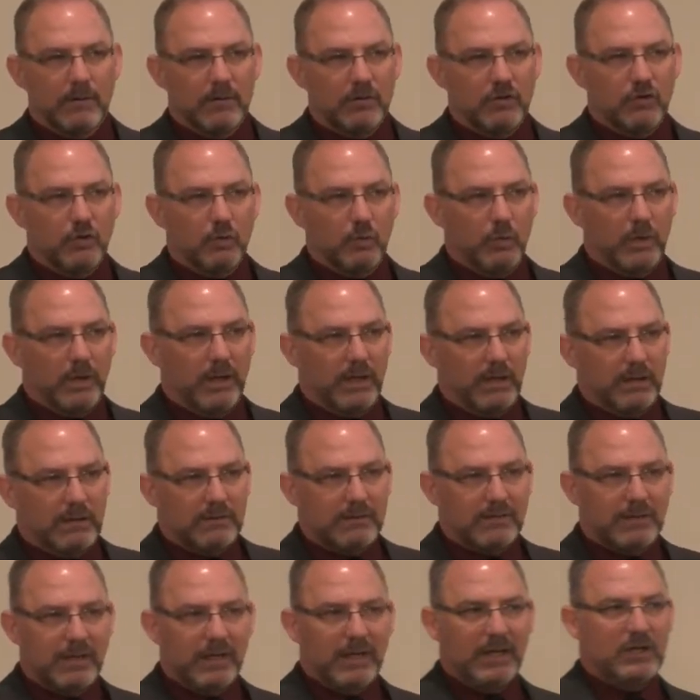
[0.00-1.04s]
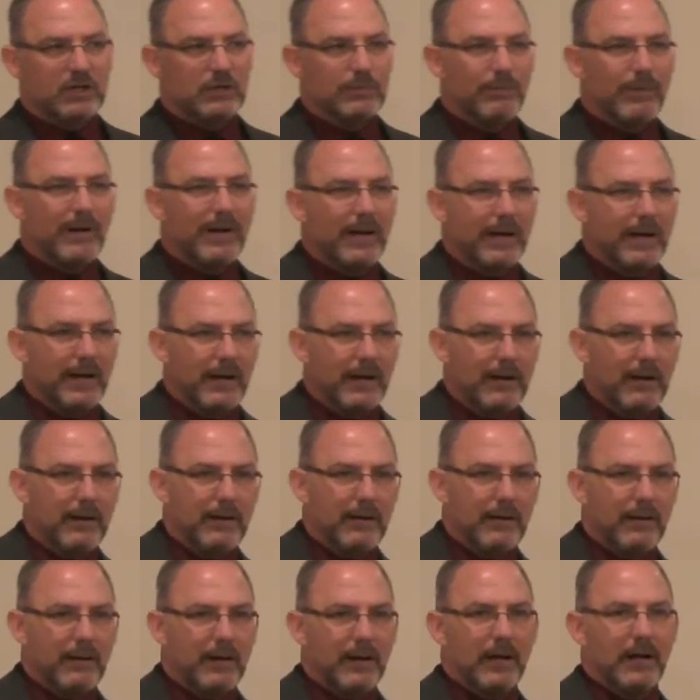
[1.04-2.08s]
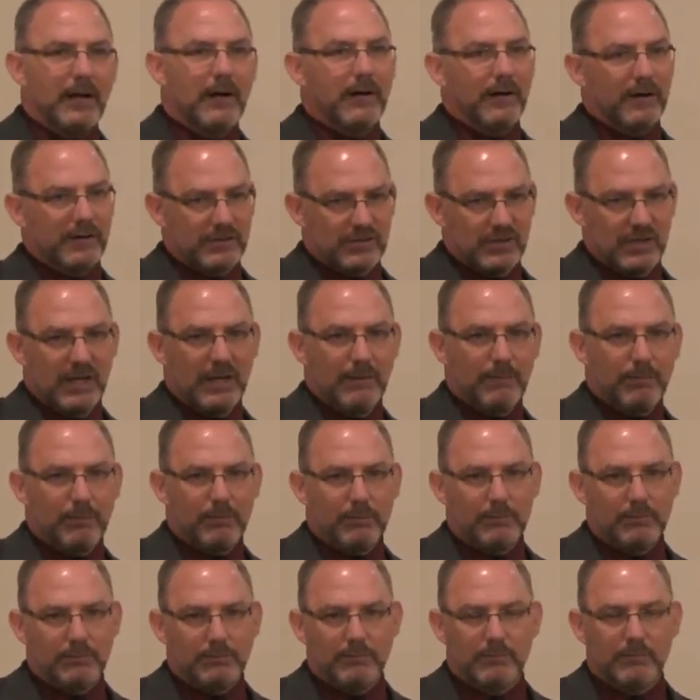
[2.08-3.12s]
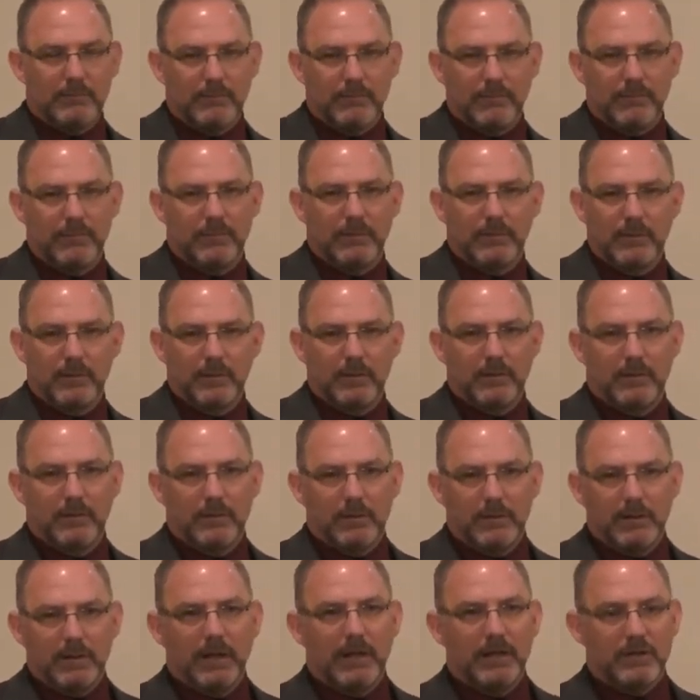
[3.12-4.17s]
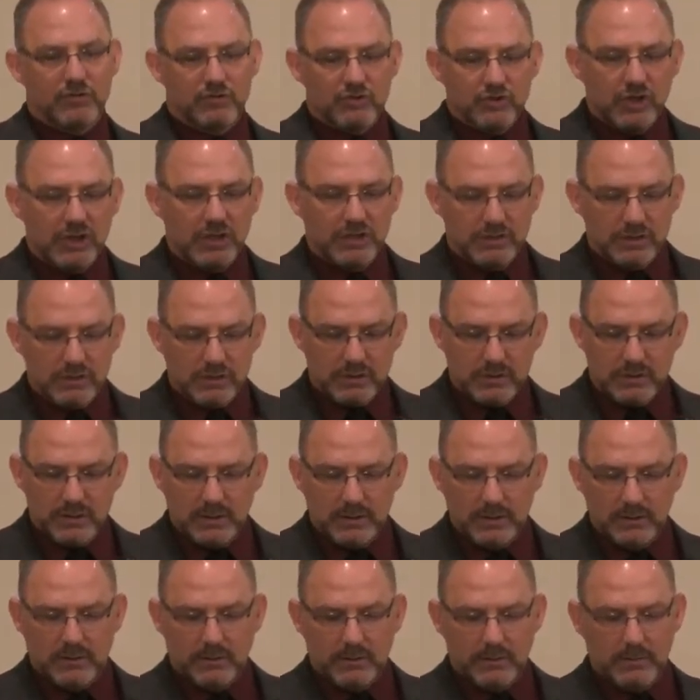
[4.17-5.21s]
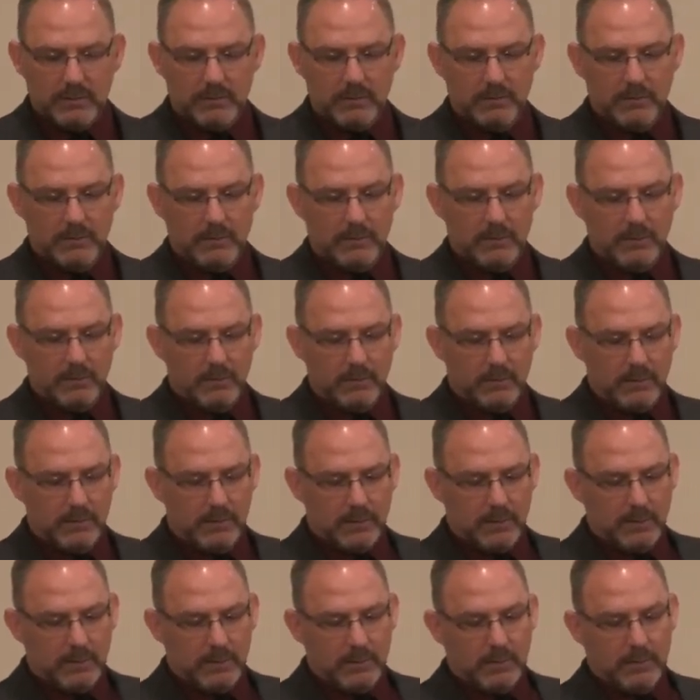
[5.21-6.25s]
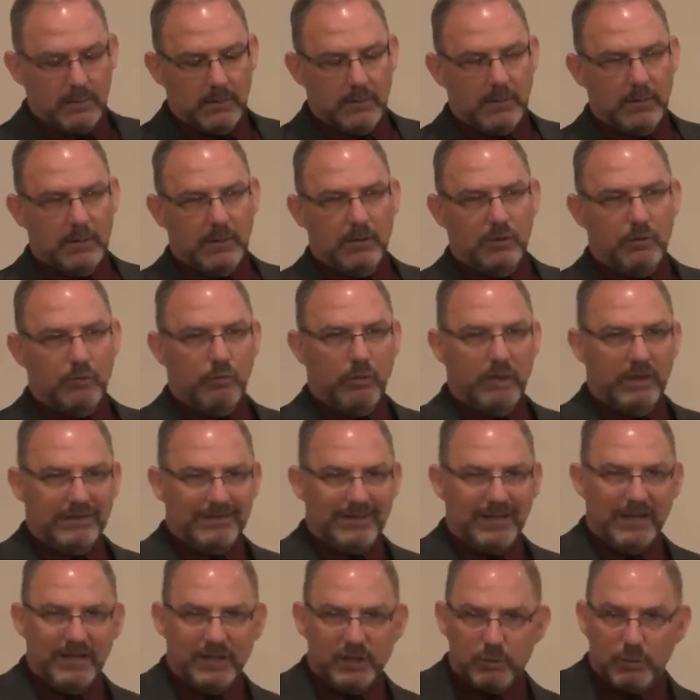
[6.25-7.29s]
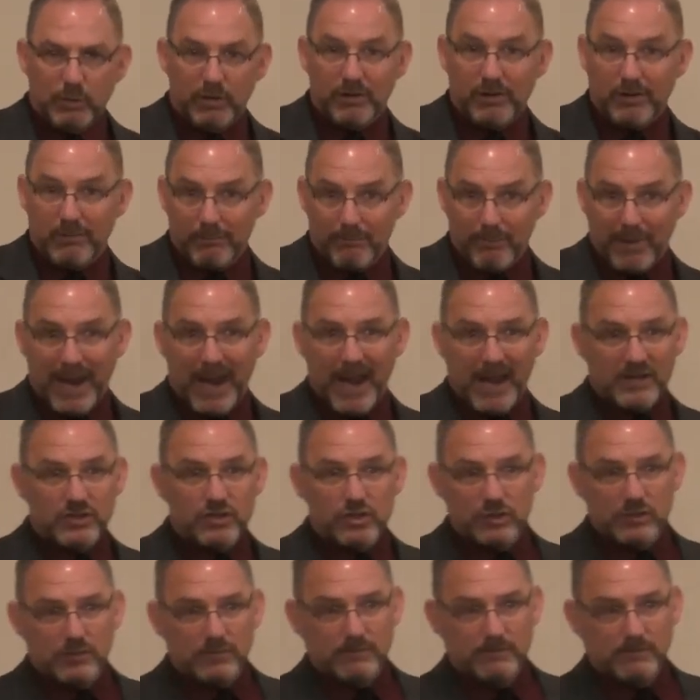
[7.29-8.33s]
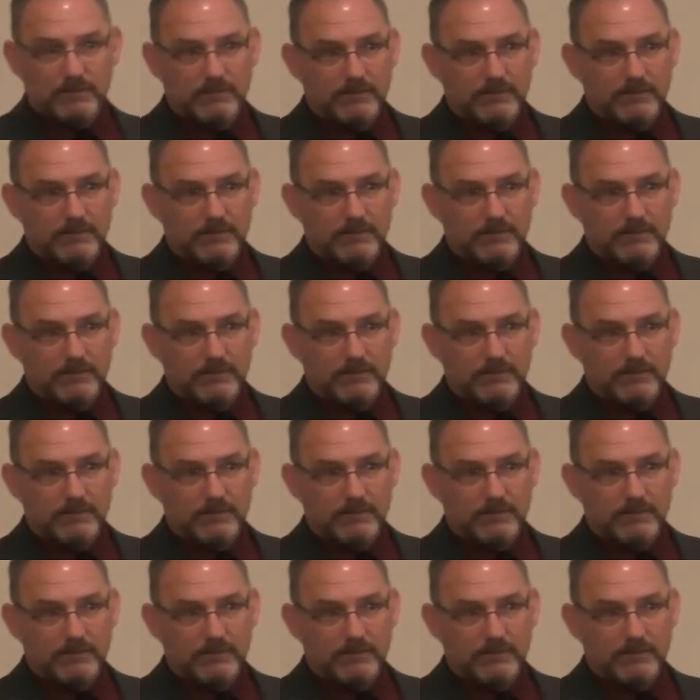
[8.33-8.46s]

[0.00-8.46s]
Do we teach by our example? as Jesus did? Do we teach with compassion